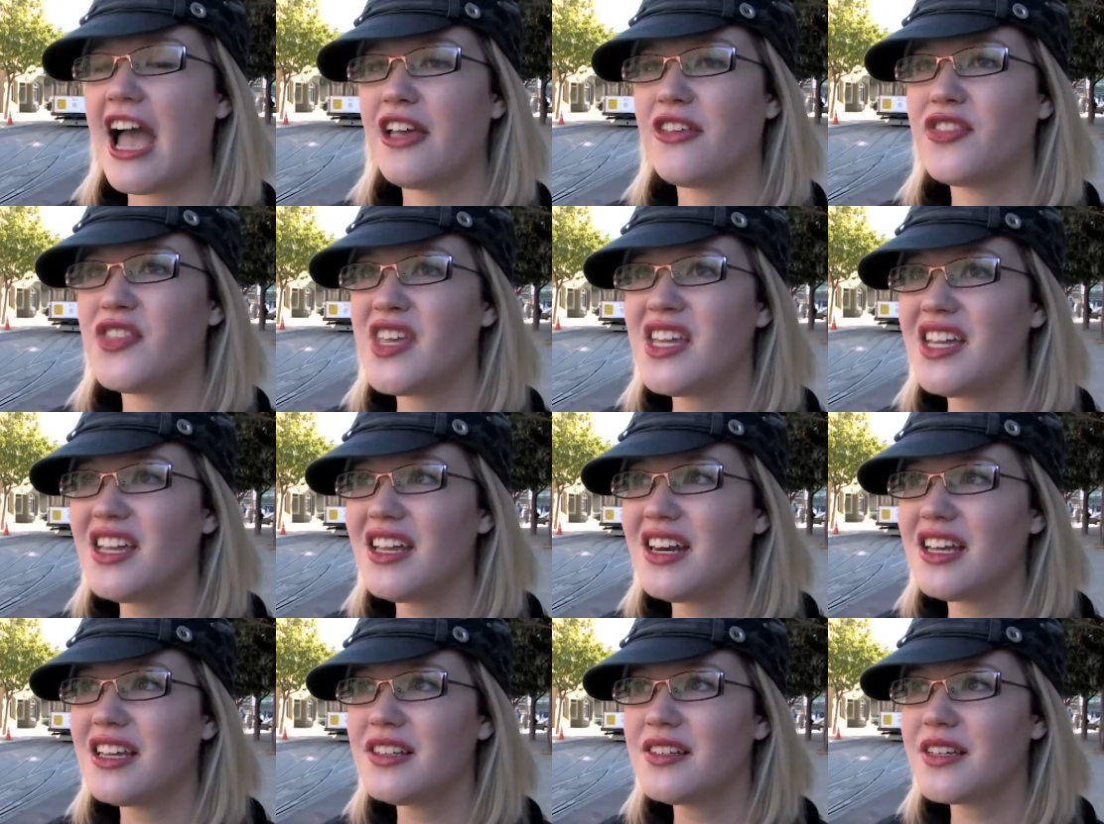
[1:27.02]
I think
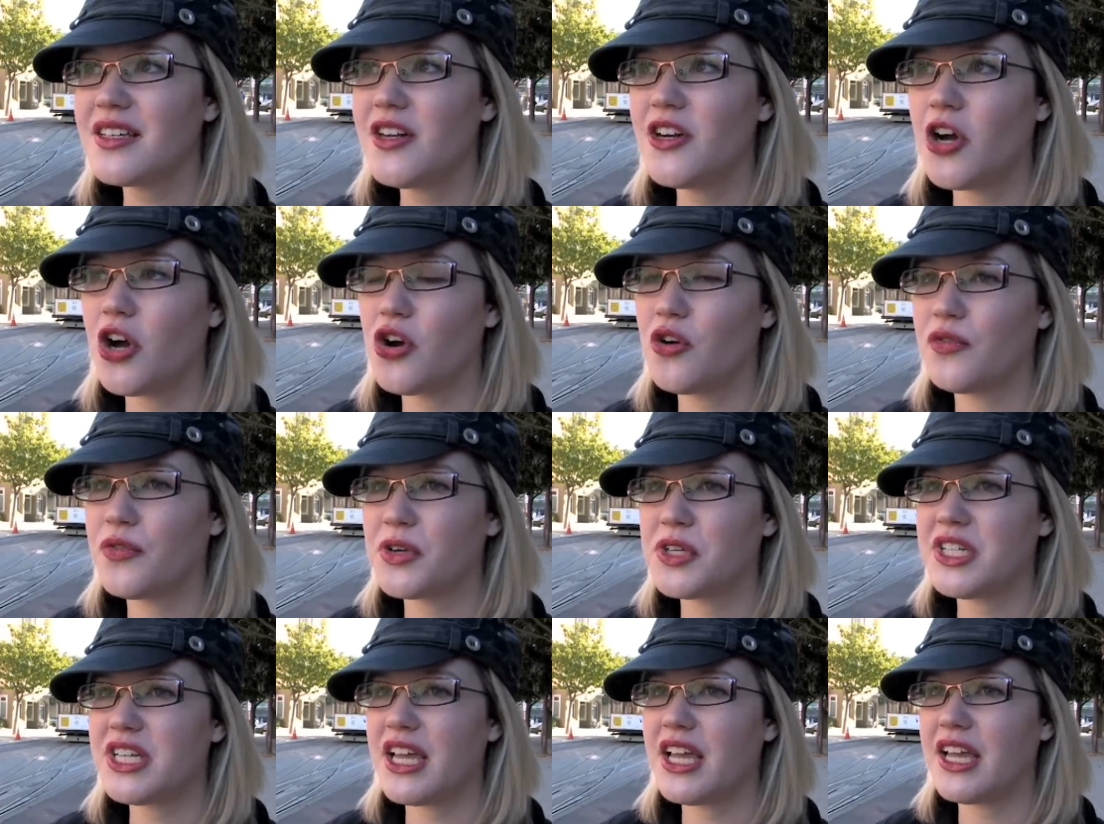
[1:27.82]
it is going to
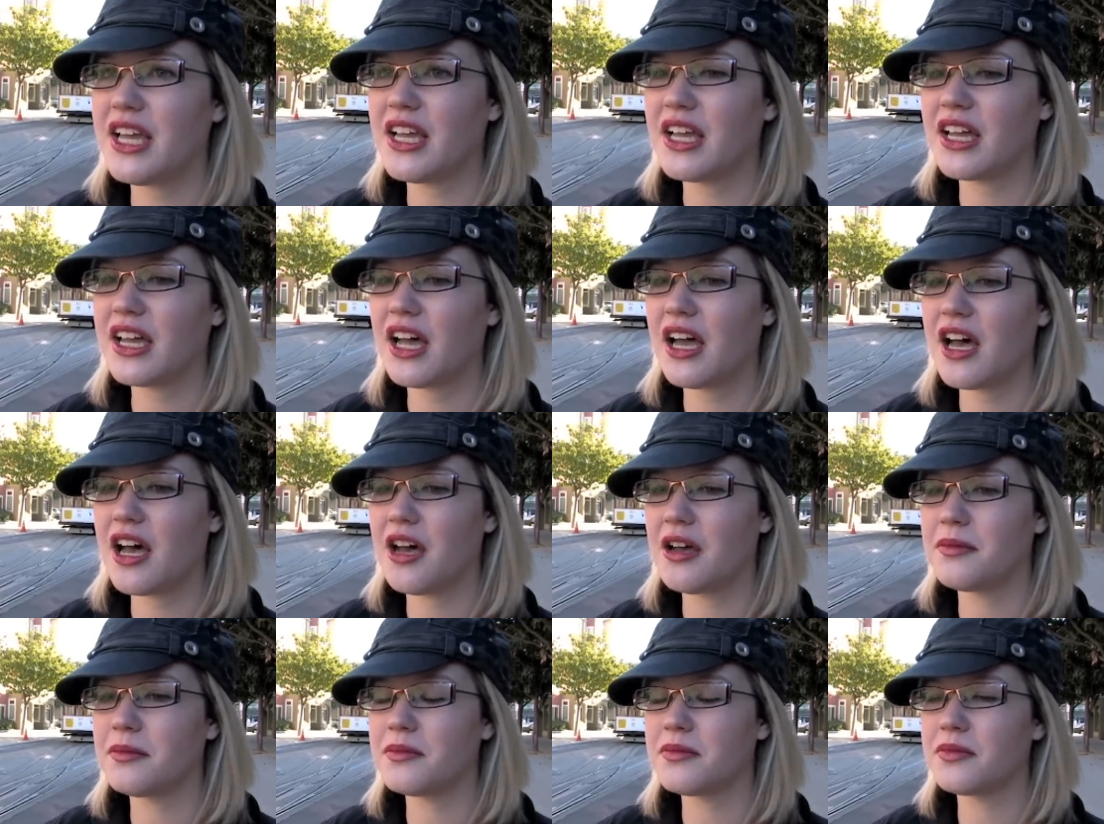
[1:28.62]
overtake
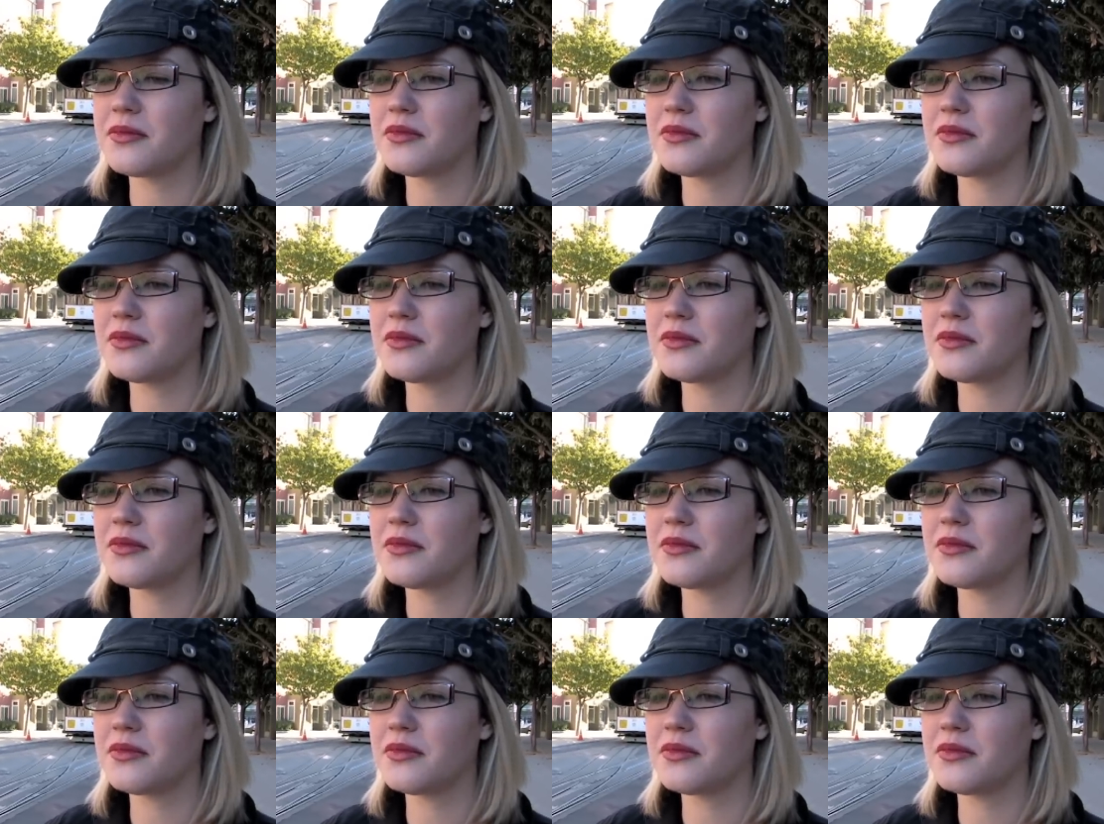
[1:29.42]
um,